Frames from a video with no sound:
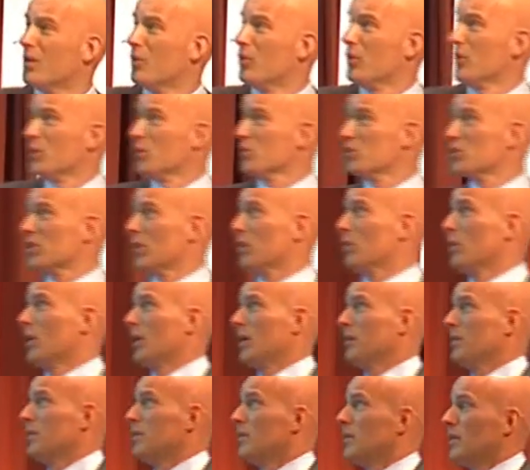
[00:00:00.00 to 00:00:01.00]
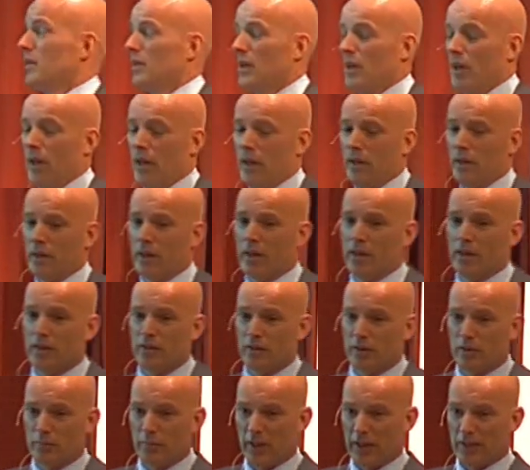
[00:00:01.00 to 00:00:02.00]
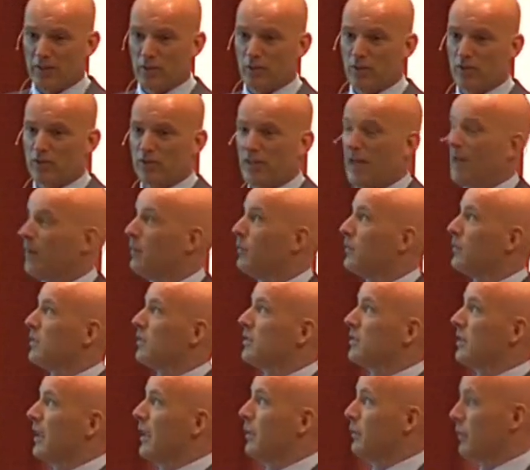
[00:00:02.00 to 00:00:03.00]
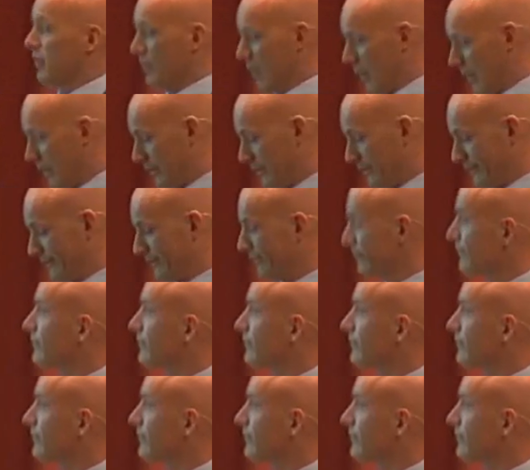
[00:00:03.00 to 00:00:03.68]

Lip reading: We also, and again, I think back to the time thing.